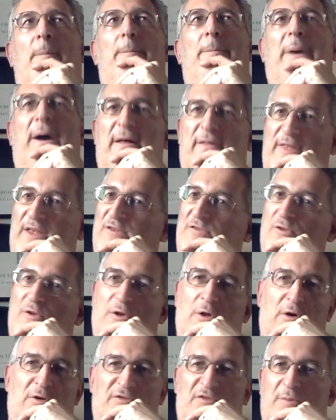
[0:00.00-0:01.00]
But there's
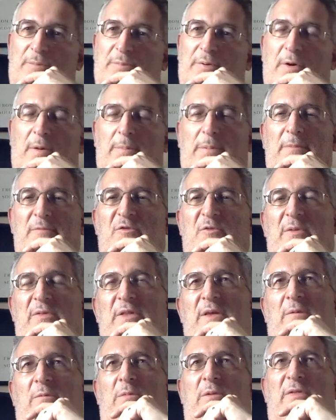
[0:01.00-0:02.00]
lots of problems with,
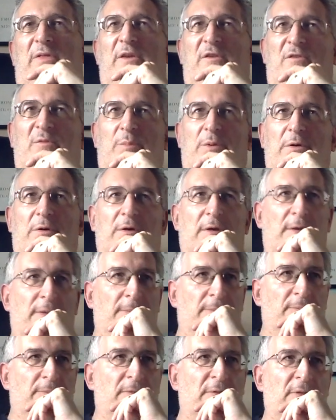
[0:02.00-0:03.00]
the, with this book
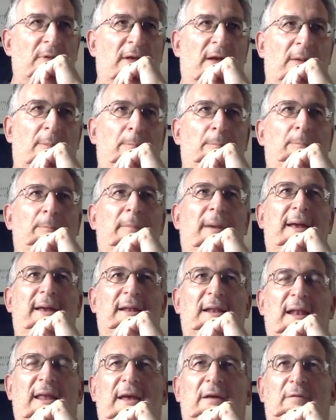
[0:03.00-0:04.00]

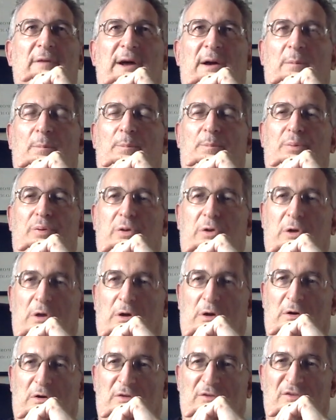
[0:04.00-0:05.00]
mainly around
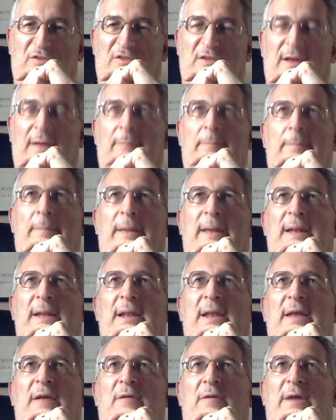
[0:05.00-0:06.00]
plot and
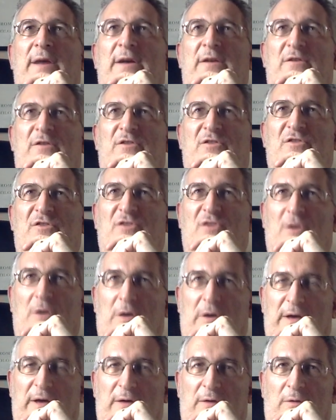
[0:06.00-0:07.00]
mainly around
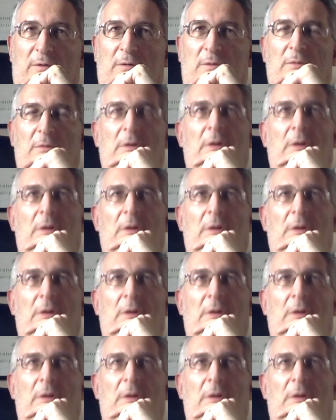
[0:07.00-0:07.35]
style.